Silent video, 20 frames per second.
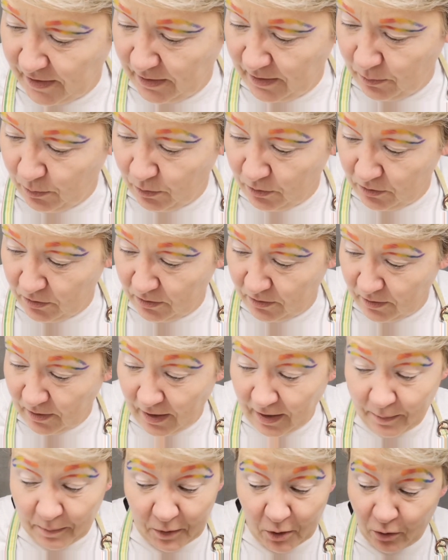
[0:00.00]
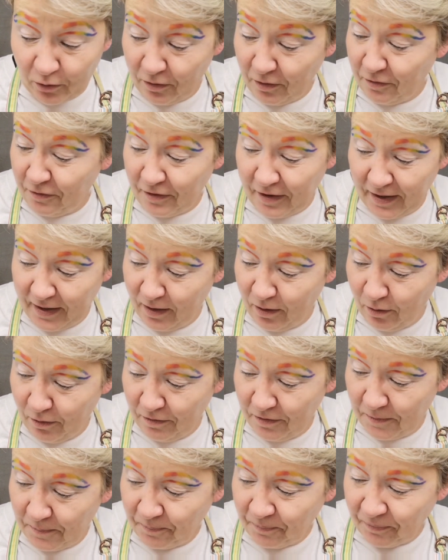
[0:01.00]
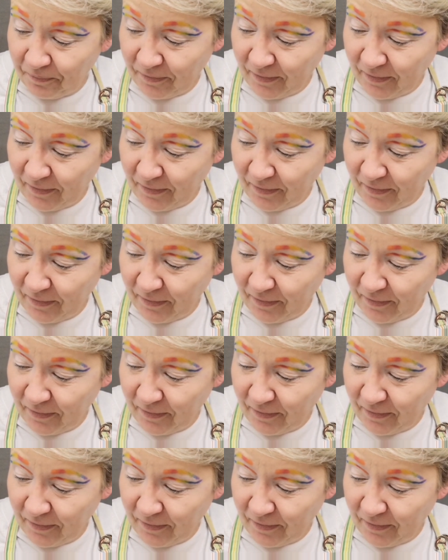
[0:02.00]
It was, I'm not afraid of